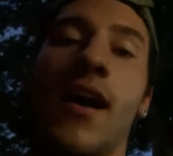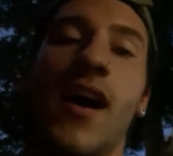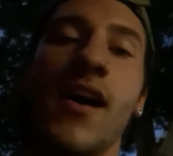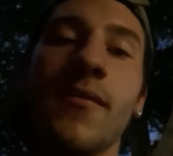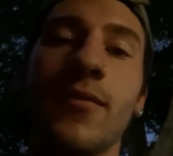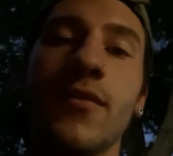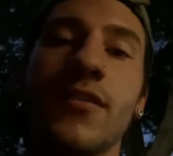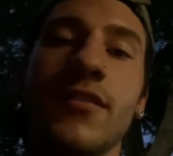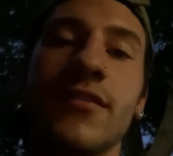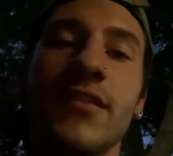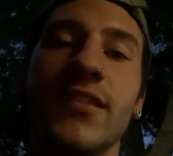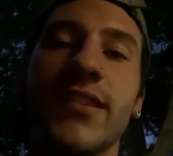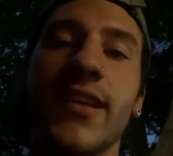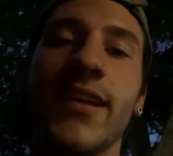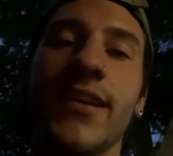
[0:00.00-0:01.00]
I personally
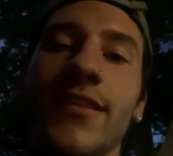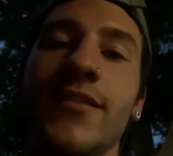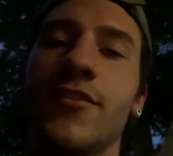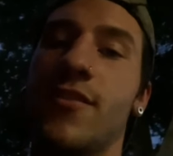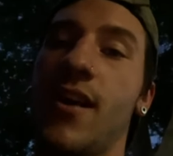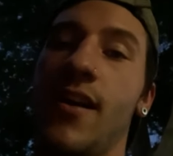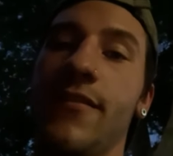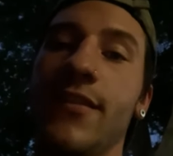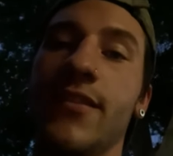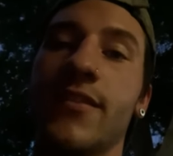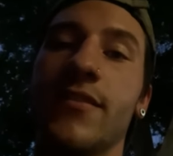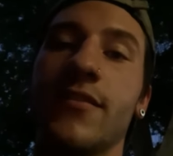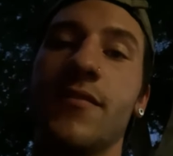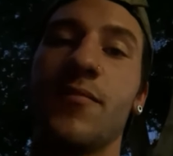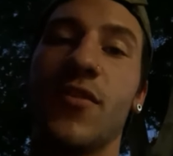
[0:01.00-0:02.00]
say drive it
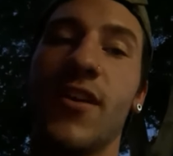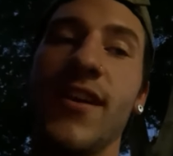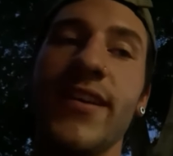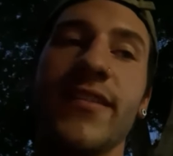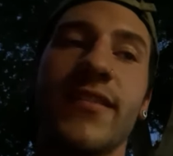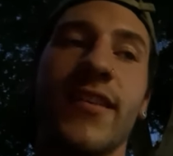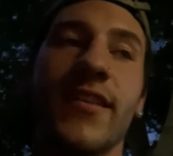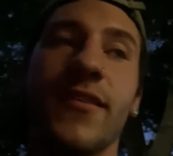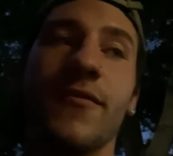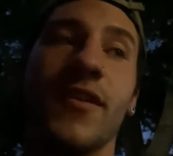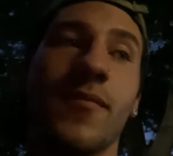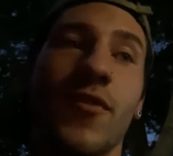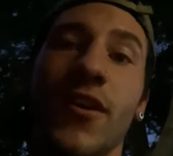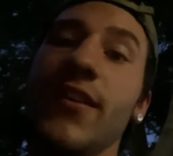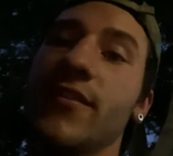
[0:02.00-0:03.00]
until it breaks, and then when it
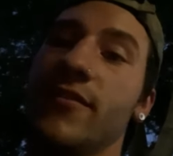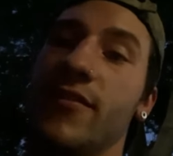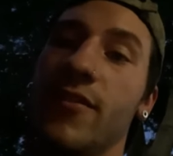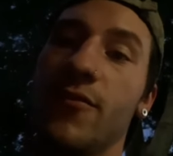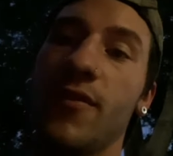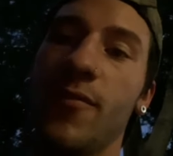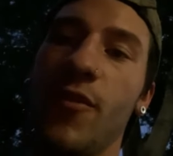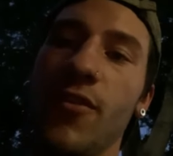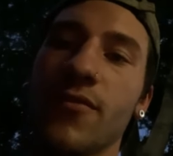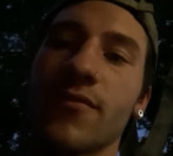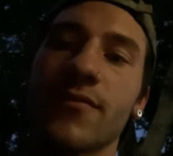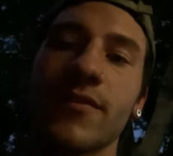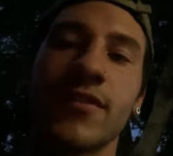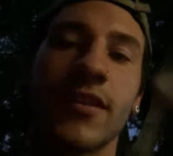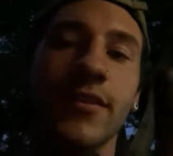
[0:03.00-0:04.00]
breaks, you know what broke.
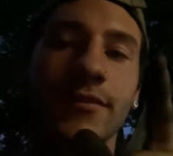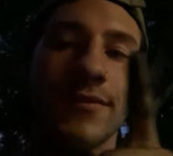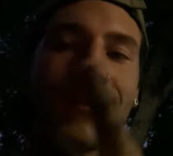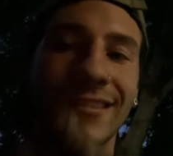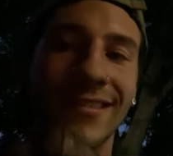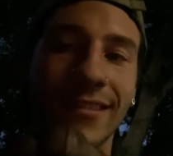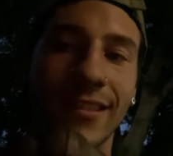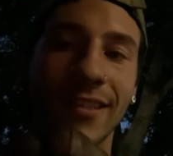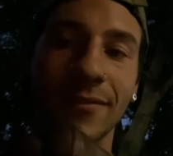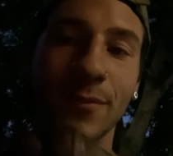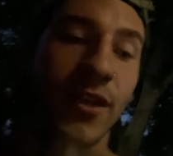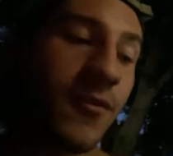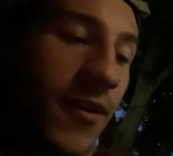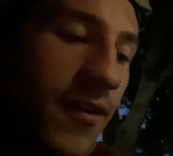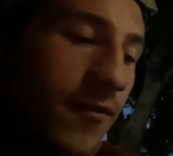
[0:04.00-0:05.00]
So that's
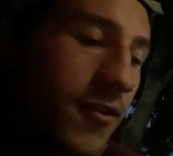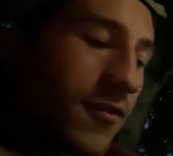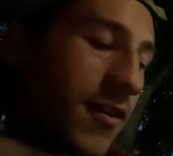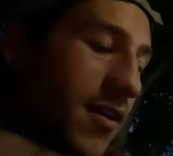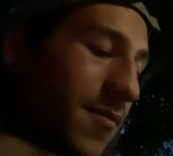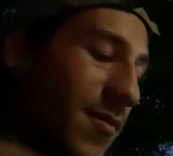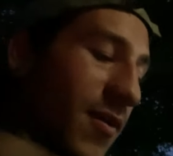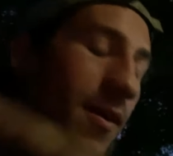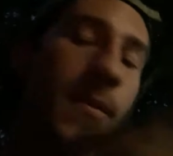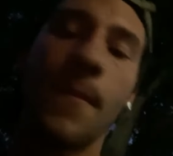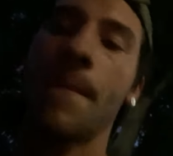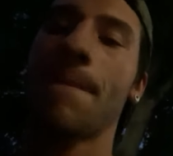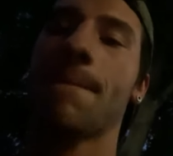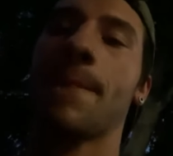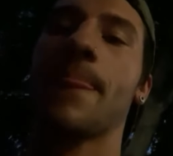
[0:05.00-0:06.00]
my way of doing it, but
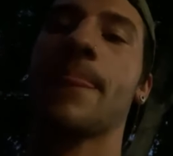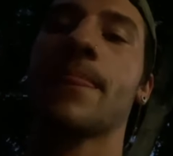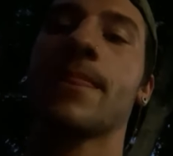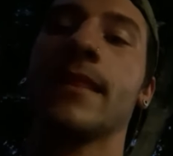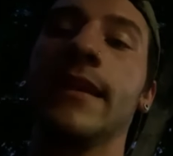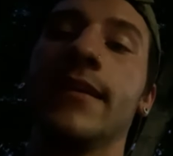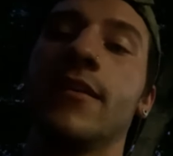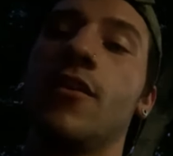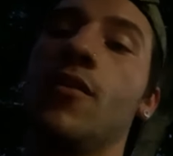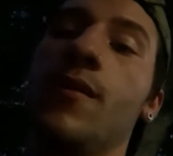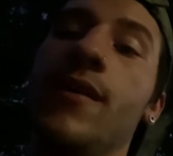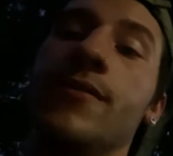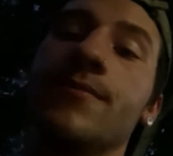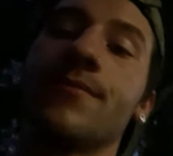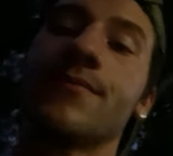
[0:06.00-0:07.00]
oh
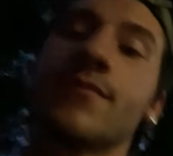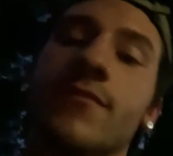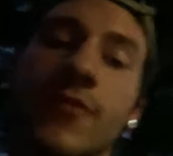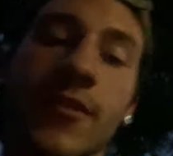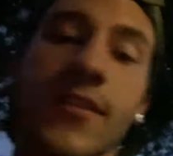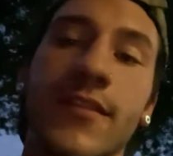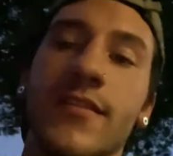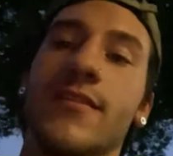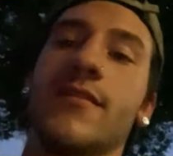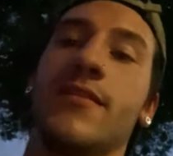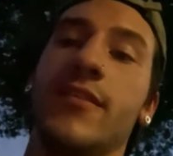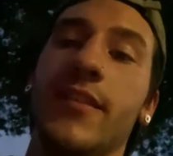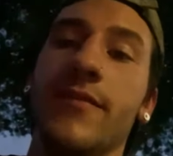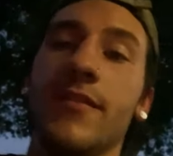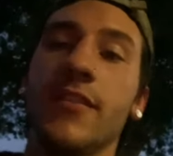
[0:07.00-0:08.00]
well. We're gonna
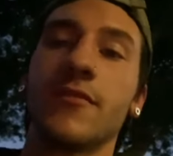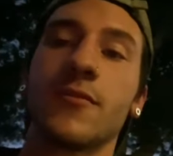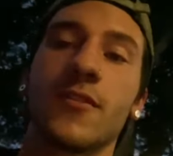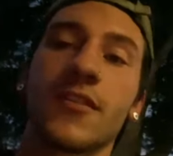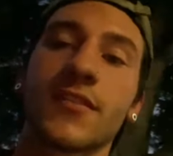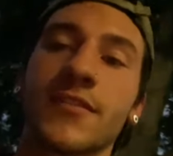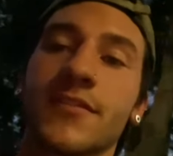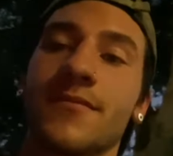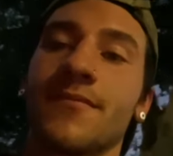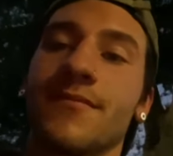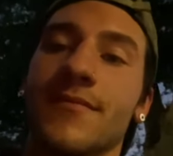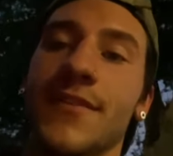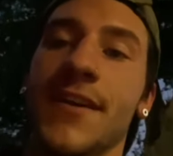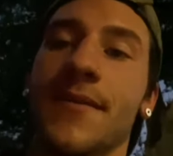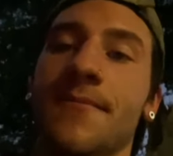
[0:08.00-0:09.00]
see if this works.
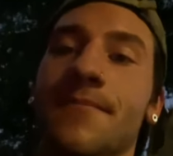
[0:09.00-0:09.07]
Yeah.